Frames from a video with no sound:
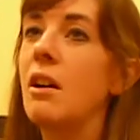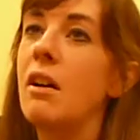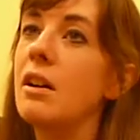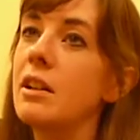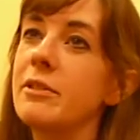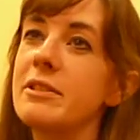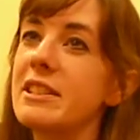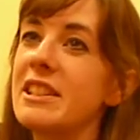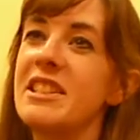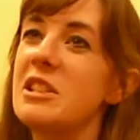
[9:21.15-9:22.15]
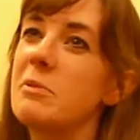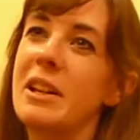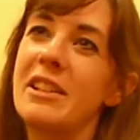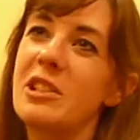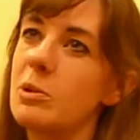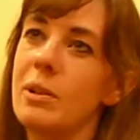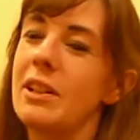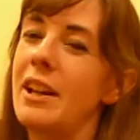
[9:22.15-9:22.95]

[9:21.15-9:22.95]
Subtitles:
car, it was an easy way to do it.